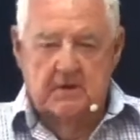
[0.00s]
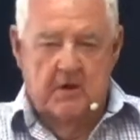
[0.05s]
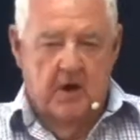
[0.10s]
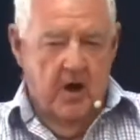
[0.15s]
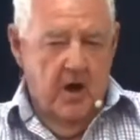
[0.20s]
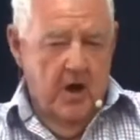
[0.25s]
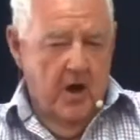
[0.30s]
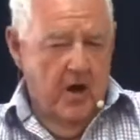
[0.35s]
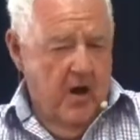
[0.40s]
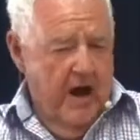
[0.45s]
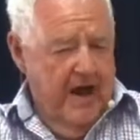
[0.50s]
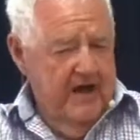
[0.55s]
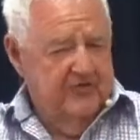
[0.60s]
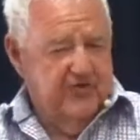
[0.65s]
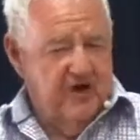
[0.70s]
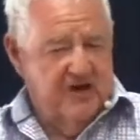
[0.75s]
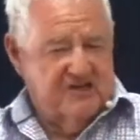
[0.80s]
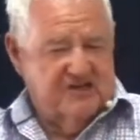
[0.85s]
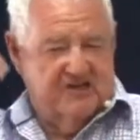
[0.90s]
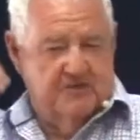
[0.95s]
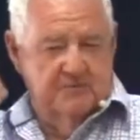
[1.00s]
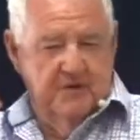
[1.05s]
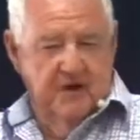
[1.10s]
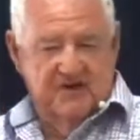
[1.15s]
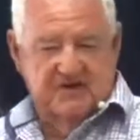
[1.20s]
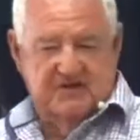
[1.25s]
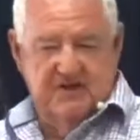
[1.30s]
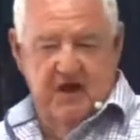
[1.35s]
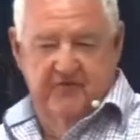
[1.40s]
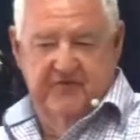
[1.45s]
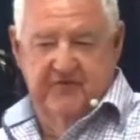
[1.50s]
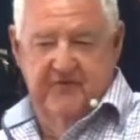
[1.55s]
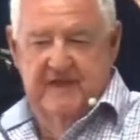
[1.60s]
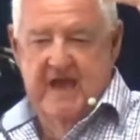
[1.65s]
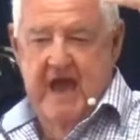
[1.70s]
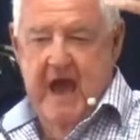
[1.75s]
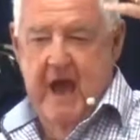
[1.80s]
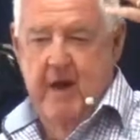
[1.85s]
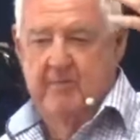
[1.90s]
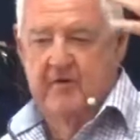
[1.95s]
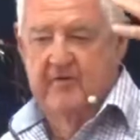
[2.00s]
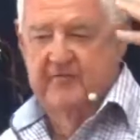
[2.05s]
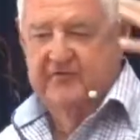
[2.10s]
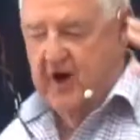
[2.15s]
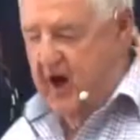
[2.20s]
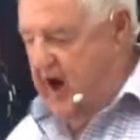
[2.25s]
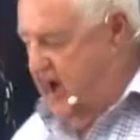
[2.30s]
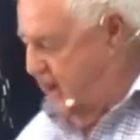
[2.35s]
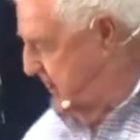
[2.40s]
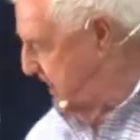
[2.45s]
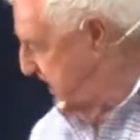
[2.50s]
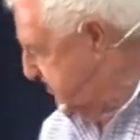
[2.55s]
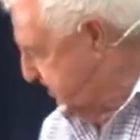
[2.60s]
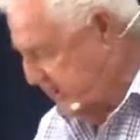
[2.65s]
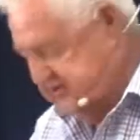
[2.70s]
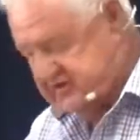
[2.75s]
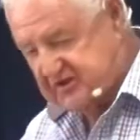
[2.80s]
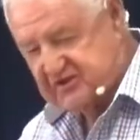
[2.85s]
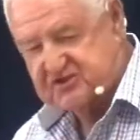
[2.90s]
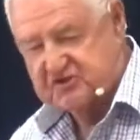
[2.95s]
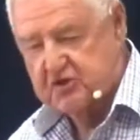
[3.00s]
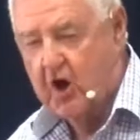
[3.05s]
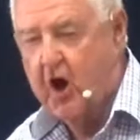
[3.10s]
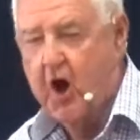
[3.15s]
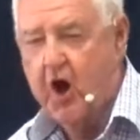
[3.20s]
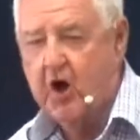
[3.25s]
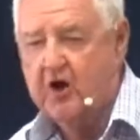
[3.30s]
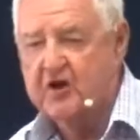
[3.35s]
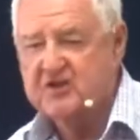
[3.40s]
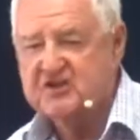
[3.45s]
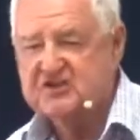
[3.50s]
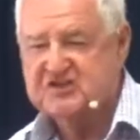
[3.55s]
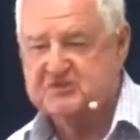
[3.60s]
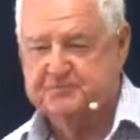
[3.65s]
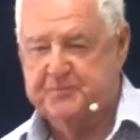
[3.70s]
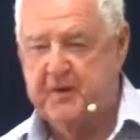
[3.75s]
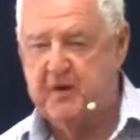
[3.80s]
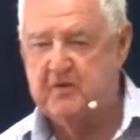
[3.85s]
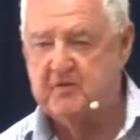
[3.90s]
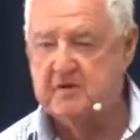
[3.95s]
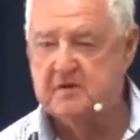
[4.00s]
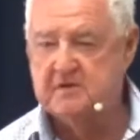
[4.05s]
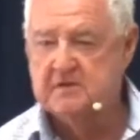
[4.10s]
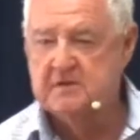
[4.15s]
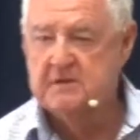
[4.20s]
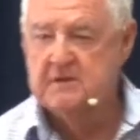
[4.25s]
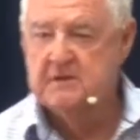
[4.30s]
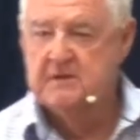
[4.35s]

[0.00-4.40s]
Oh, I dress myself in the armor of God, and I take the sword of the Spirit,